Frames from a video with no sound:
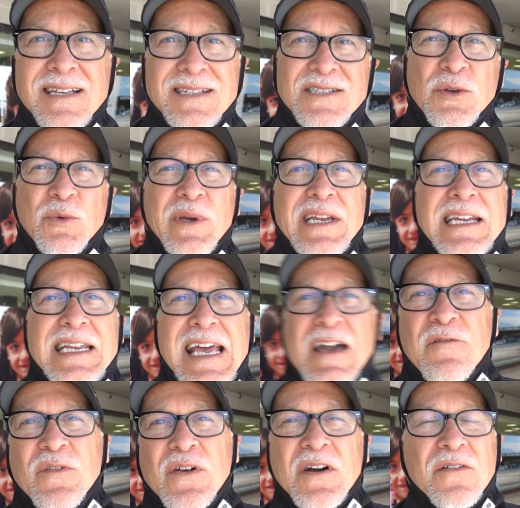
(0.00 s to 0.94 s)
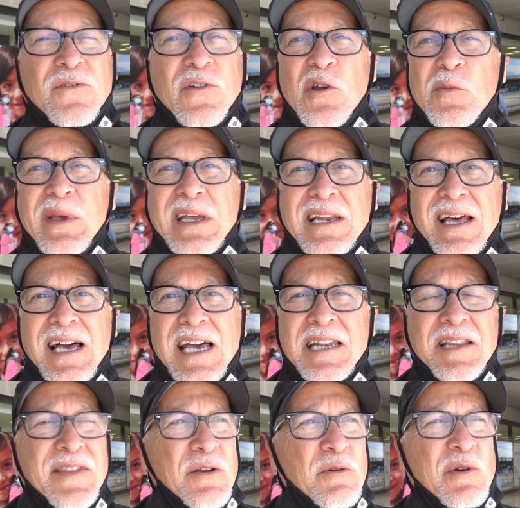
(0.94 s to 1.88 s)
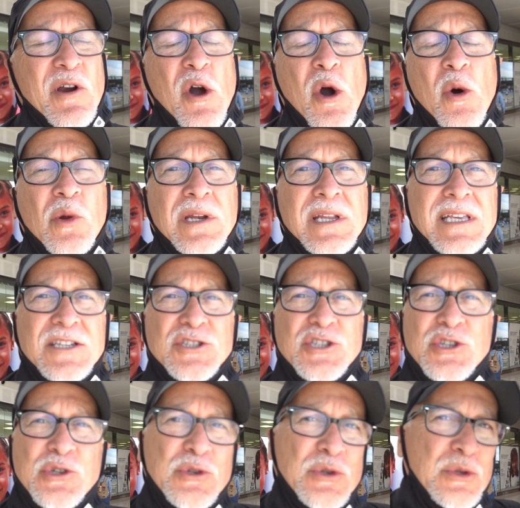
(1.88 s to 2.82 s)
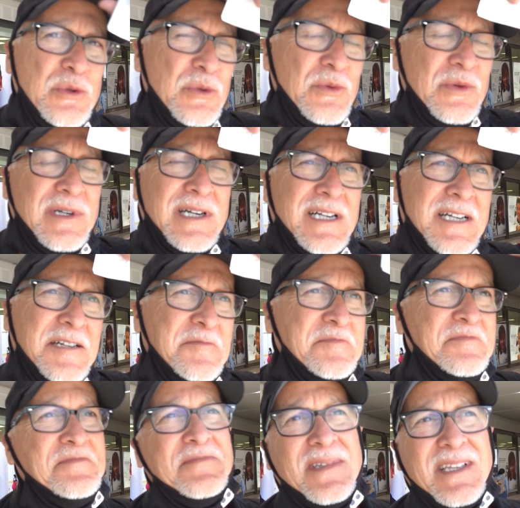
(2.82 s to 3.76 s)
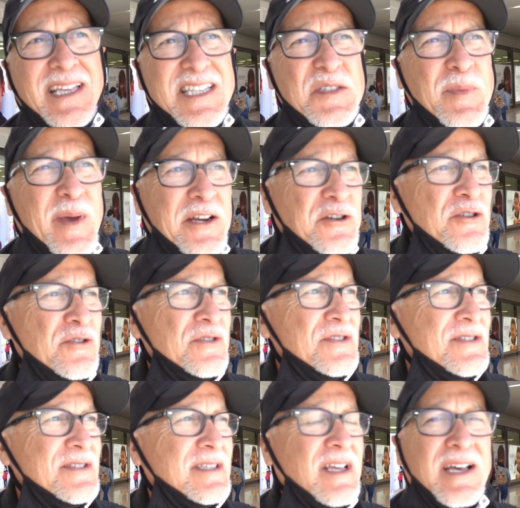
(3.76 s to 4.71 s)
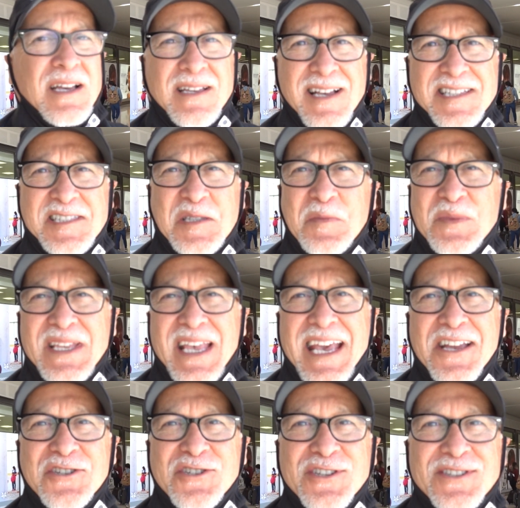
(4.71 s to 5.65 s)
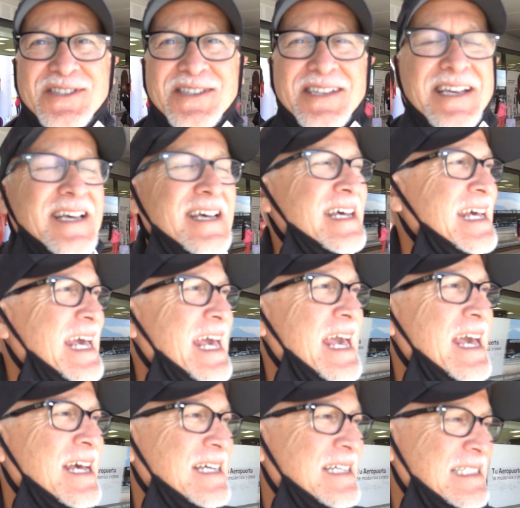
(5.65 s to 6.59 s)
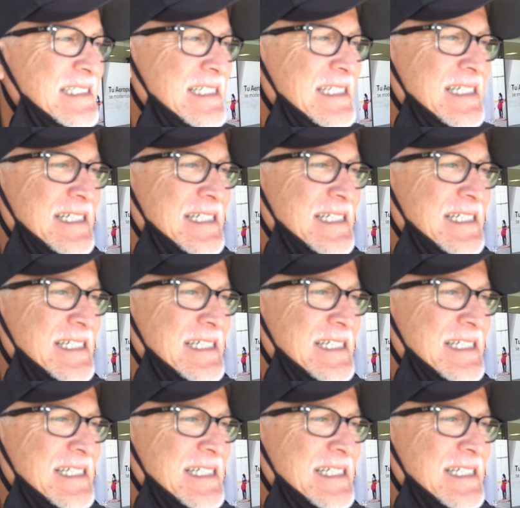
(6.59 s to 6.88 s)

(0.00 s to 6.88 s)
So we didn't have a very big line. There were only 2 inspectors, customs agents, and